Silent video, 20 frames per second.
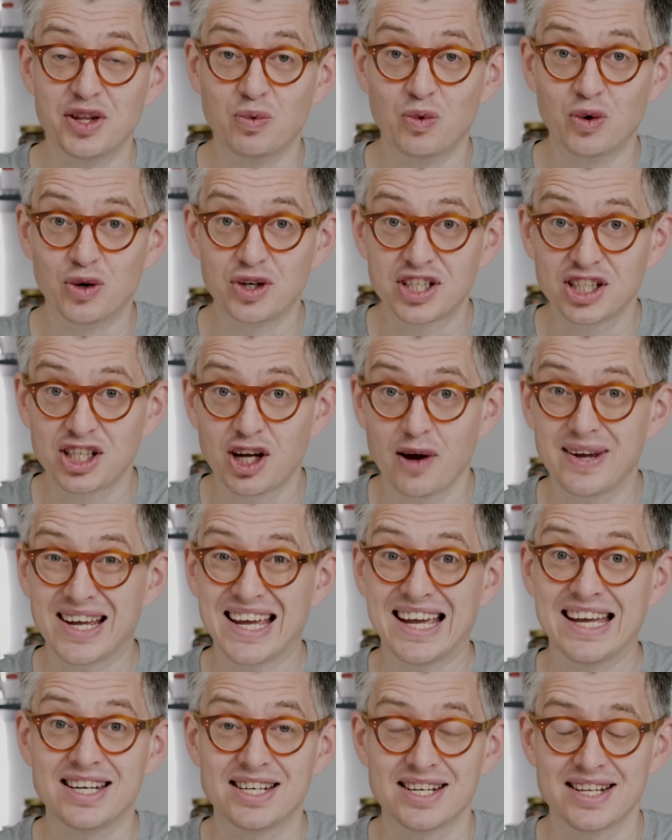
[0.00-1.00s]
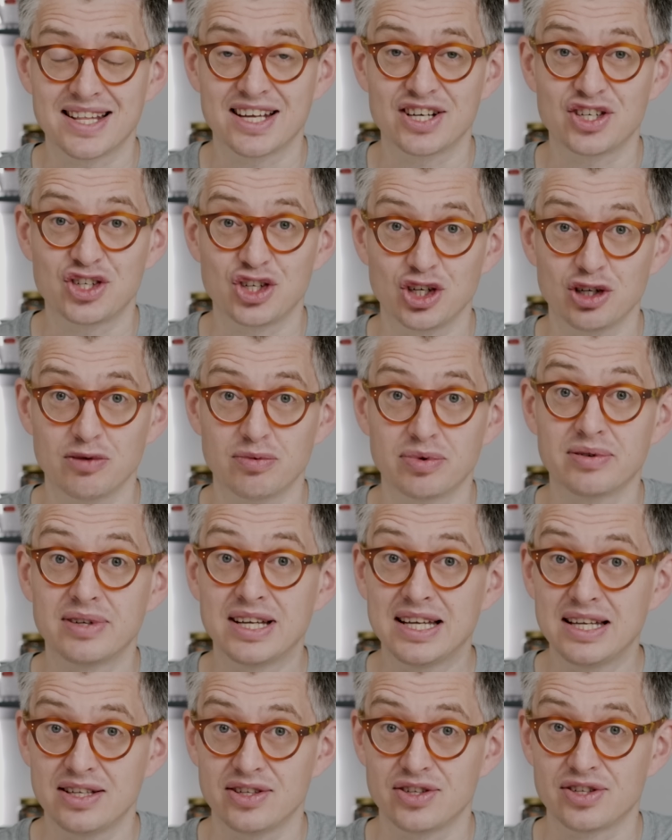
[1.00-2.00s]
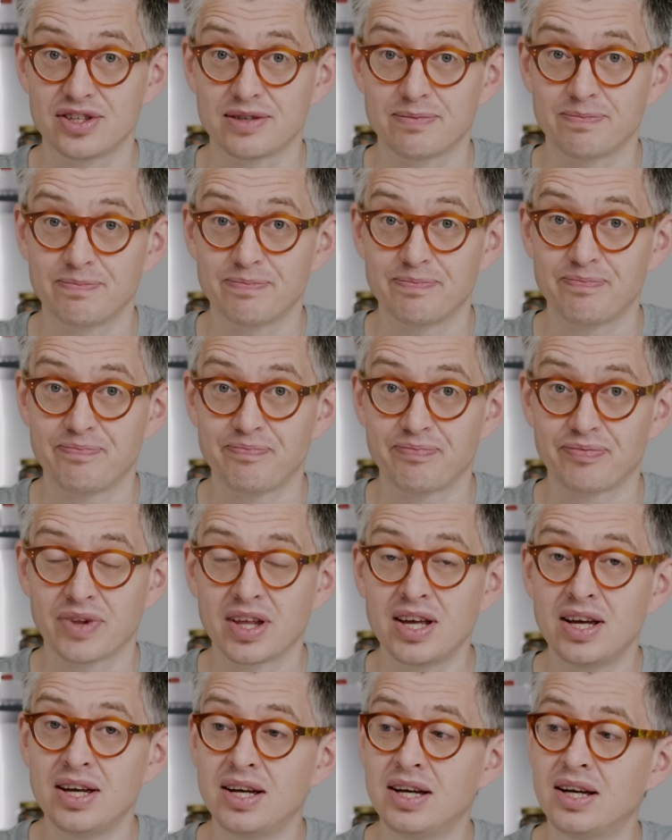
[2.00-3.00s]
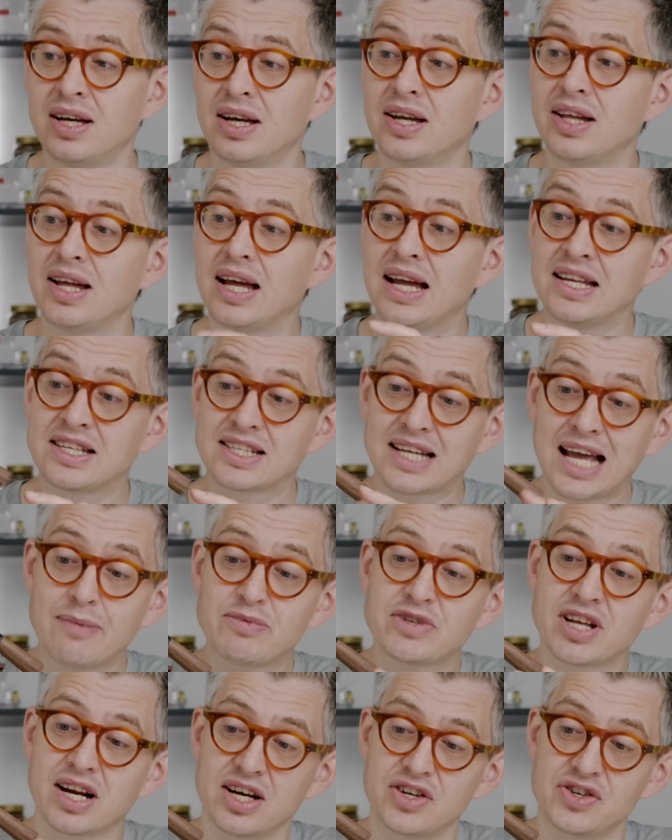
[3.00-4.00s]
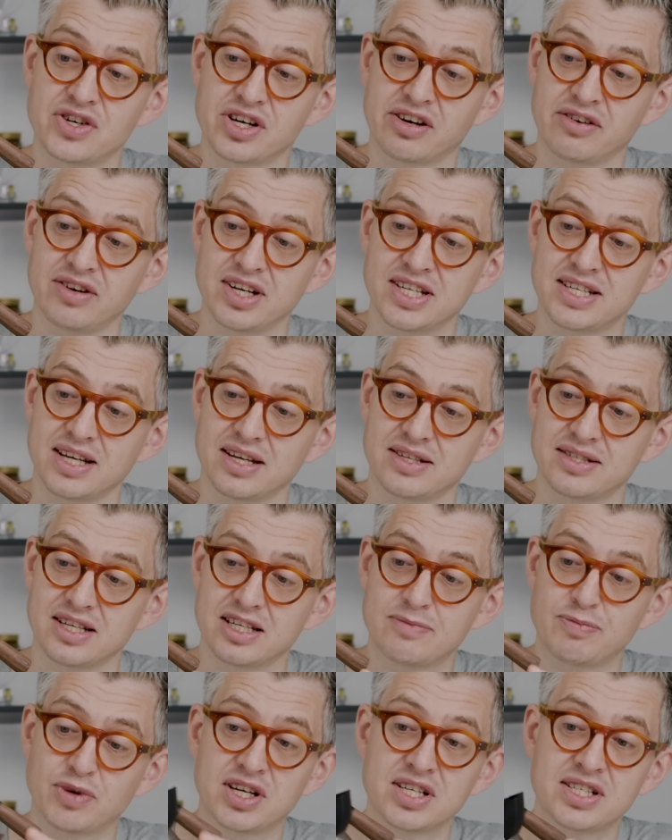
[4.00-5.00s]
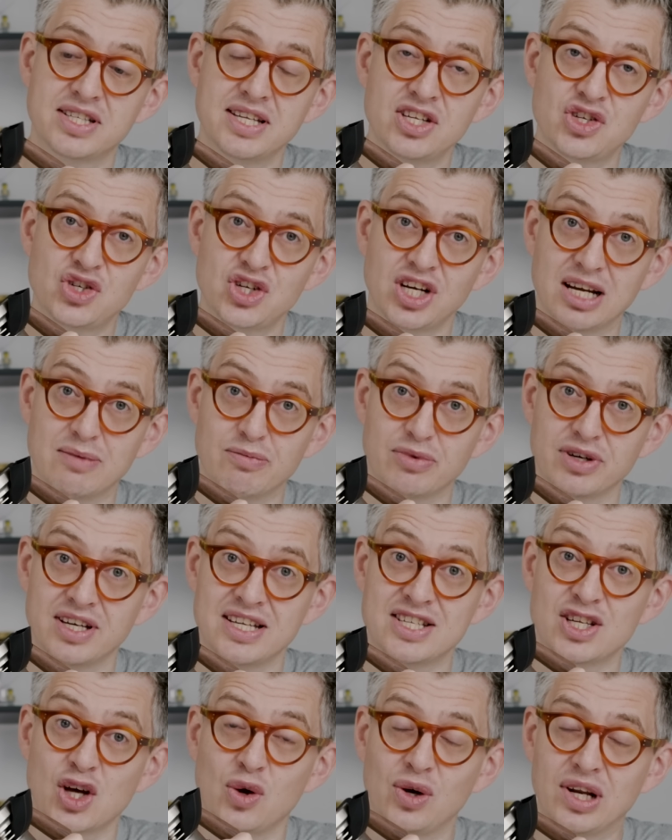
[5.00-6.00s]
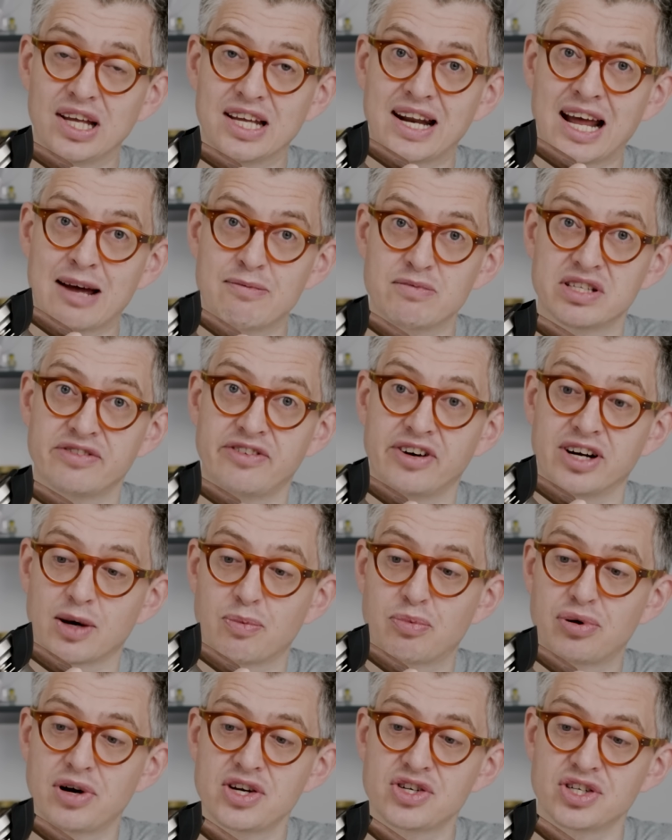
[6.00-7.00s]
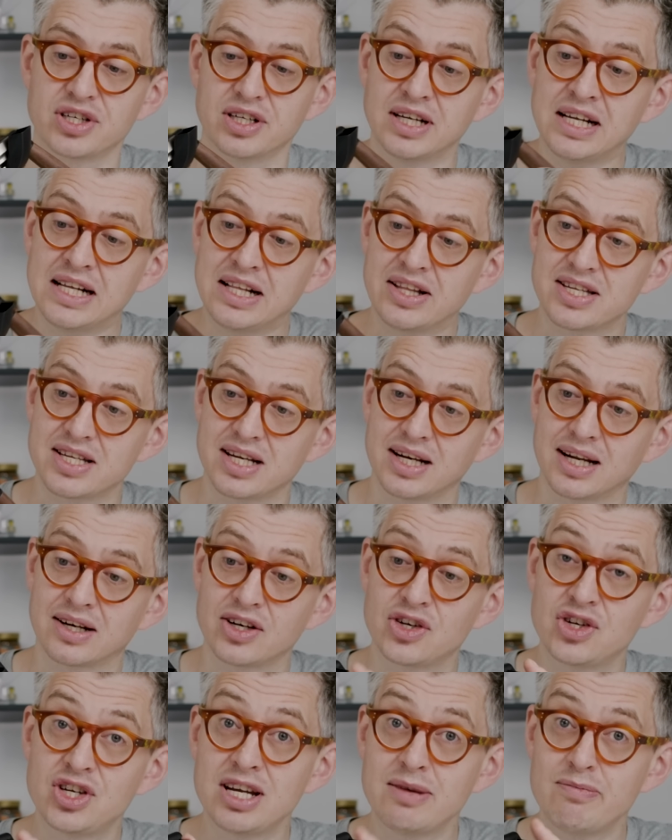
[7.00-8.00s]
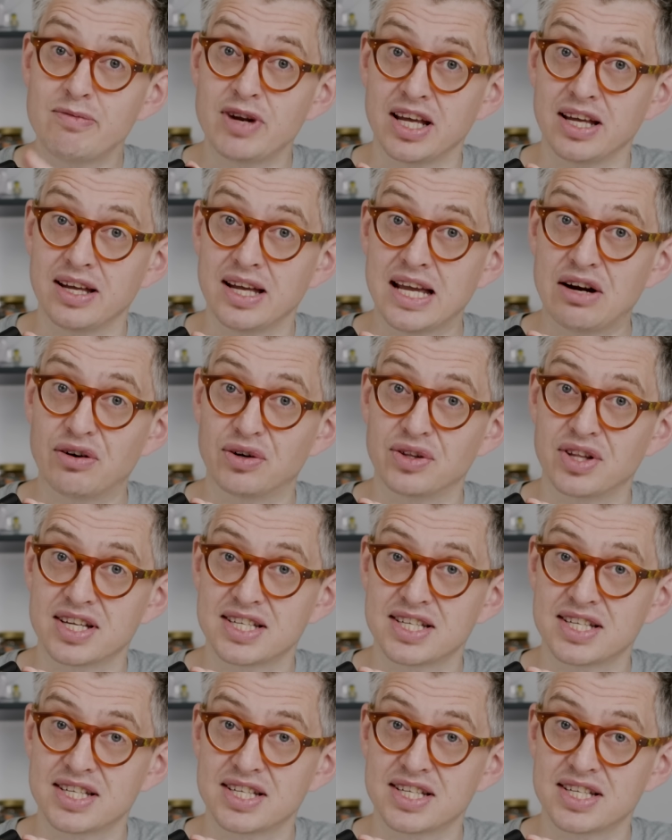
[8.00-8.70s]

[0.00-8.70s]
water going into that tube is. It's kept at 100 degrees Celsius because this chamber is only at atmospheric pressure. There's a little chimney here on the